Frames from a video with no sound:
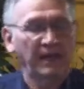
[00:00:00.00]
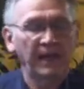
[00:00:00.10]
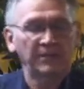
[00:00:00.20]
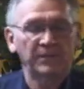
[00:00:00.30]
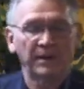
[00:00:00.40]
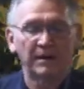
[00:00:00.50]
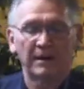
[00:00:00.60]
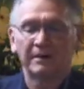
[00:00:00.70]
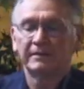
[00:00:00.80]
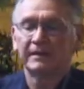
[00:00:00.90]
and there
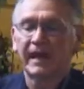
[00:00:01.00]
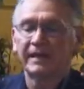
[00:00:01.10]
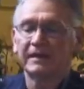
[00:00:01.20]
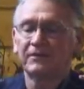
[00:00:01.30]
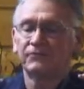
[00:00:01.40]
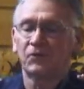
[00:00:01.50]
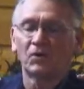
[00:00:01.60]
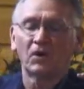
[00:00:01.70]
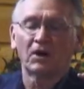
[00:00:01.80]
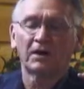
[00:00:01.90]
are
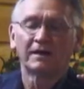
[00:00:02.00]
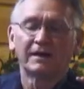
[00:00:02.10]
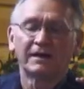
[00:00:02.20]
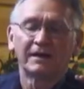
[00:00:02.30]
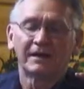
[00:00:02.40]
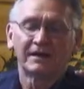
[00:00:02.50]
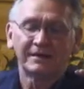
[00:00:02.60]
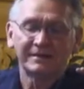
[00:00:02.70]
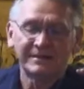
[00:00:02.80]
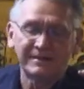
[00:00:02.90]
94
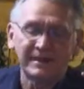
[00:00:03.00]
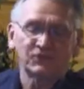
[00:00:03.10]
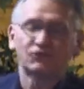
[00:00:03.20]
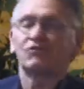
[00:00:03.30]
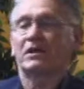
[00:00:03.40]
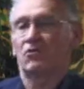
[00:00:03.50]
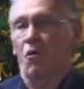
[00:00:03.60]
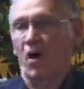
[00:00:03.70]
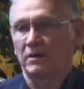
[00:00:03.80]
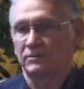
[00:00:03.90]
district
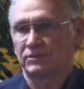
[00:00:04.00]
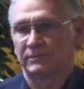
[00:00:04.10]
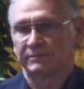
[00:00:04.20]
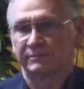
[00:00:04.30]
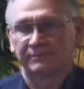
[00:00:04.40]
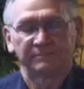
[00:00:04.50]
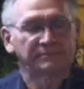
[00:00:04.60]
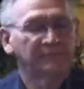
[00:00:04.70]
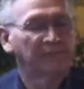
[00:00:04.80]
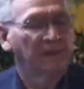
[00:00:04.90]
courts.
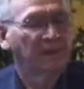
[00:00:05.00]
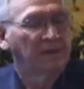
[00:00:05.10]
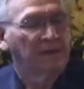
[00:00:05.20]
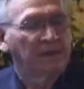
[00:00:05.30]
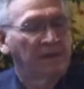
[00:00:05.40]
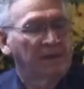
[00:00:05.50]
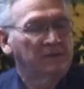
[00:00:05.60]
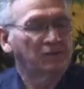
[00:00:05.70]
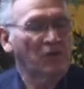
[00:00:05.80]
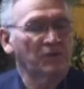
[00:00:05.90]

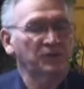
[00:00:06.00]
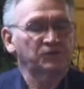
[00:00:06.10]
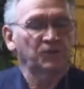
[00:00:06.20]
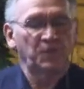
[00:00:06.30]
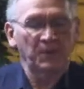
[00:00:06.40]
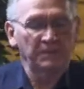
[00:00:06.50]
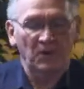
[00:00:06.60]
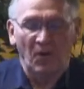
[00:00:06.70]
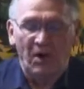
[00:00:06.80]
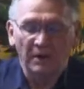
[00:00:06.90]
And so the Supreme
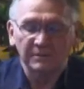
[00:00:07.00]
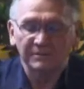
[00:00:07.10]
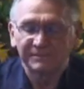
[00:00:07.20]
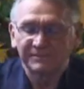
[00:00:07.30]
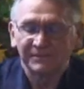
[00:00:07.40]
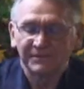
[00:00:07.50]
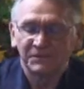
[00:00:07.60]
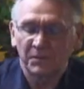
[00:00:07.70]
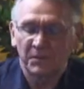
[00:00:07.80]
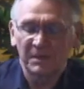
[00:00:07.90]
Court,
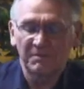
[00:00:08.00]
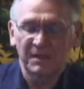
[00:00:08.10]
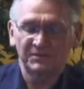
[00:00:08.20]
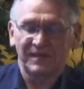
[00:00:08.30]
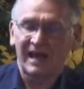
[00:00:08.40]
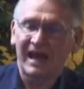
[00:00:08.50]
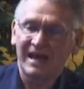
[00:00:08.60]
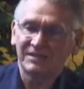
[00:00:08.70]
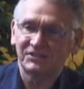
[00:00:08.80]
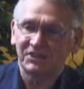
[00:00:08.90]
supreme means the
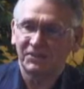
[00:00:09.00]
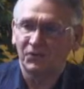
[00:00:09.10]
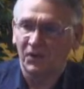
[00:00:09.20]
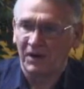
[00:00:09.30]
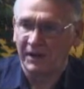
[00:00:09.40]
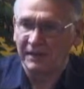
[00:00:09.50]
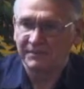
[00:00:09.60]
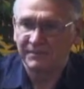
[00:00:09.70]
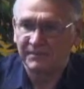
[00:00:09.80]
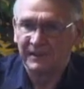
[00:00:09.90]
highest in authority.
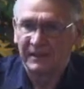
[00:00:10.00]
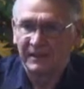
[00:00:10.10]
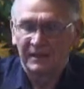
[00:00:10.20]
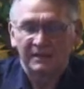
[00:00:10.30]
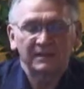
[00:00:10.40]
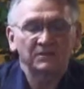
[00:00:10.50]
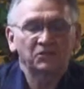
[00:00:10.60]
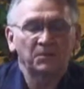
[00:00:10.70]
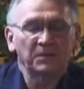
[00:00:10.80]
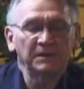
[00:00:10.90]
The
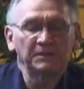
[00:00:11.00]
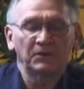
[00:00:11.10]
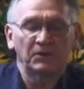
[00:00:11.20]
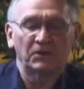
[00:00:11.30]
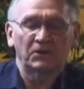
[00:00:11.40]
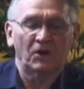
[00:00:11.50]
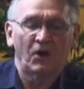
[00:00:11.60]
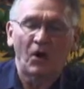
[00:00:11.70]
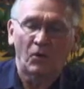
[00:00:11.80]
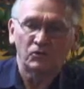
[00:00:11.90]
Supreme Court
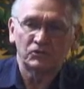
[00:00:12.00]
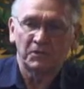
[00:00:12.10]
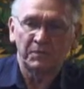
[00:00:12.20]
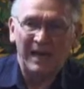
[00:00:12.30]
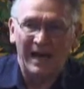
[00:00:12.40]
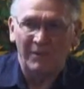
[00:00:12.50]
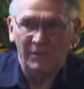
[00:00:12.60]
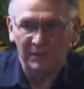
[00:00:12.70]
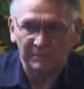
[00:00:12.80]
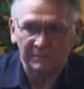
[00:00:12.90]
holds the
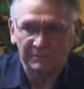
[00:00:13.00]
power